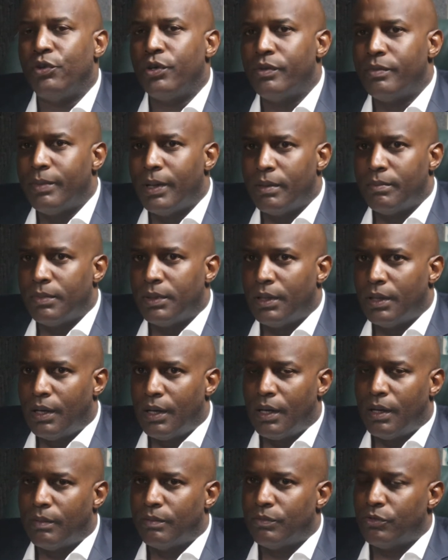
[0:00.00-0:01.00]
if you remember,
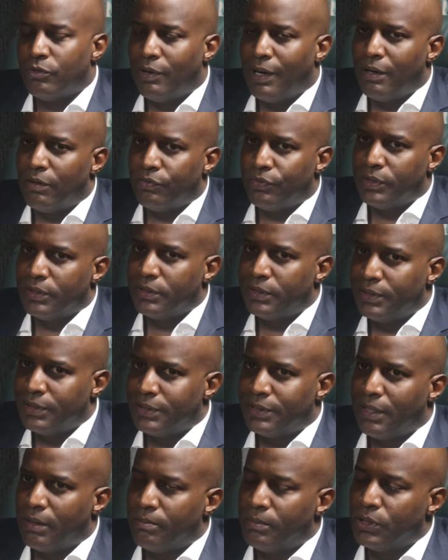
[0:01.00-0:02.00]
Ralph, in
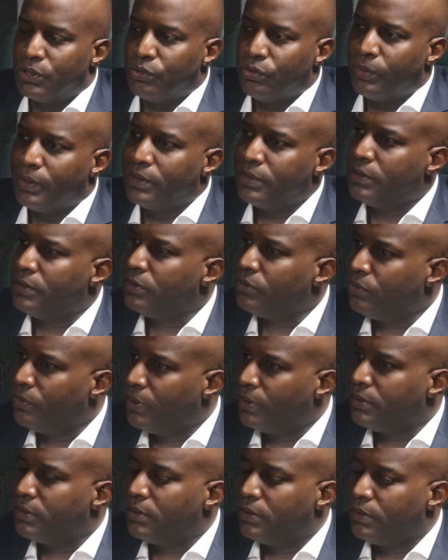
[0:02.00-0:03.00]
December
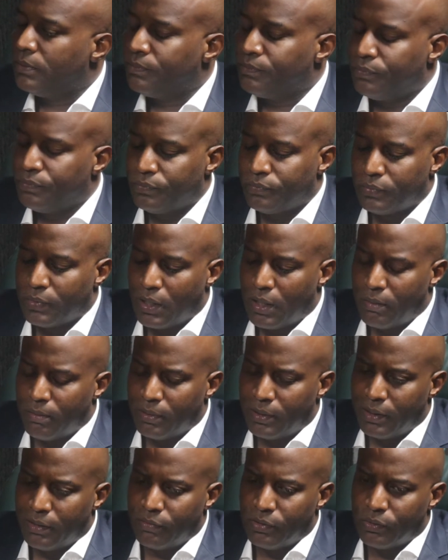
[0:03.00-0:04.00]
2020, I
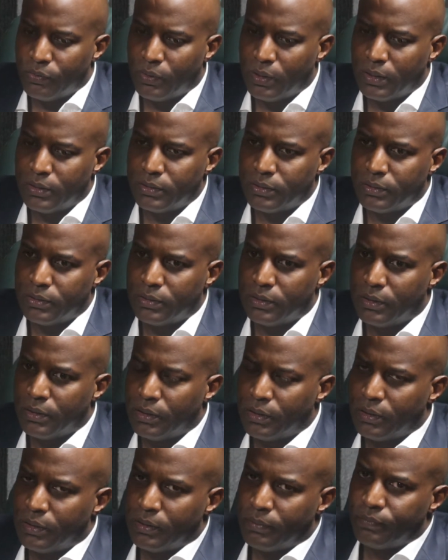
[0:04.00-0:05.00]
believe it was,
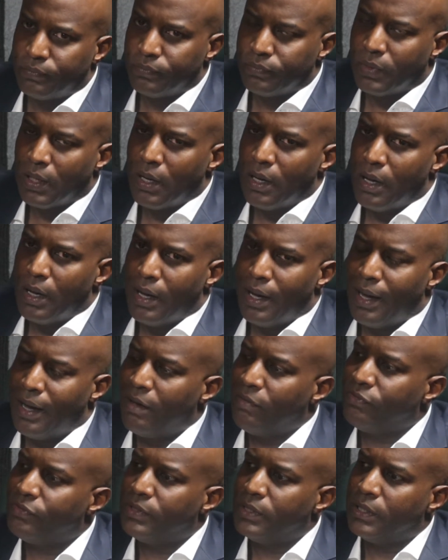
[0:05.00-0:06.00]
the
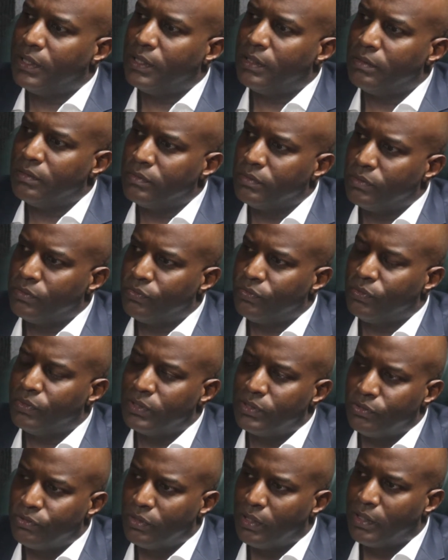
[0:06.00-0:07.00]
FDA, the Food
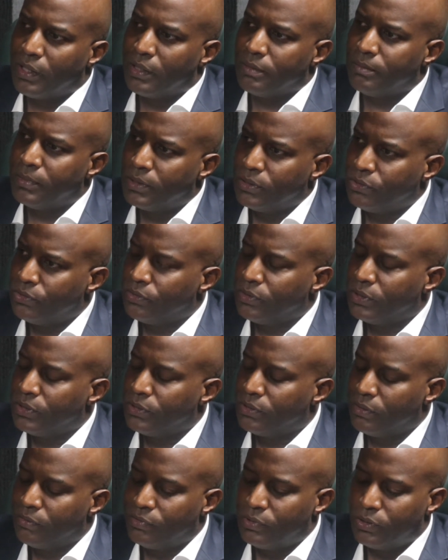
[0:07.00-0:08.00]
and Drug
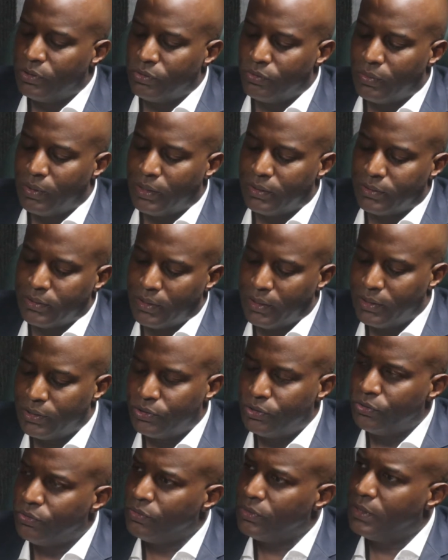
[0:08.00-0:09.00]
Administration of the U.S.,
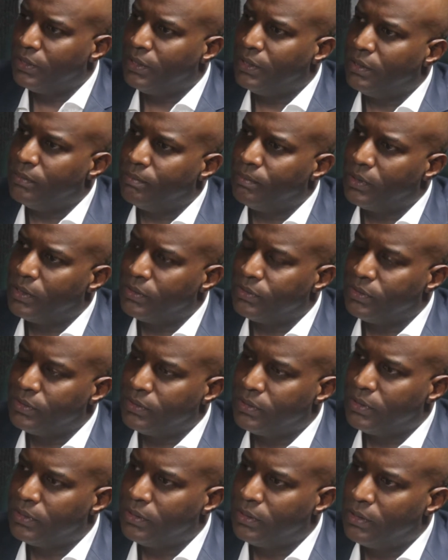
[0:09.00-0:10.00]
issued the
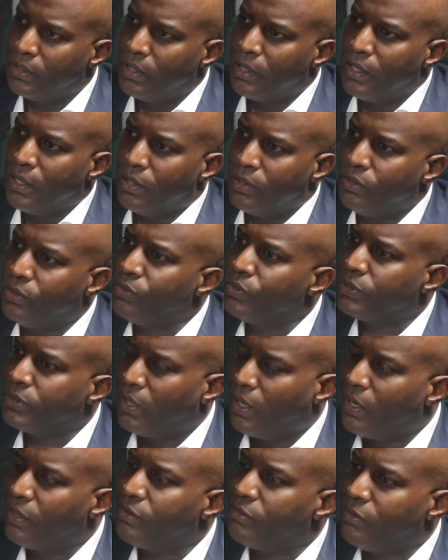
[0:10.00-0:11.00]
emergency use
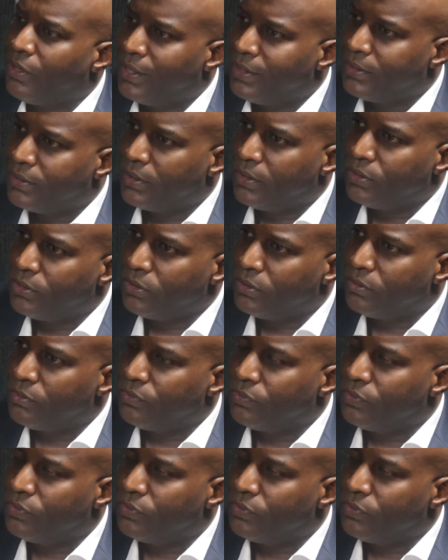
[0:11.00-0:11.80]
authorization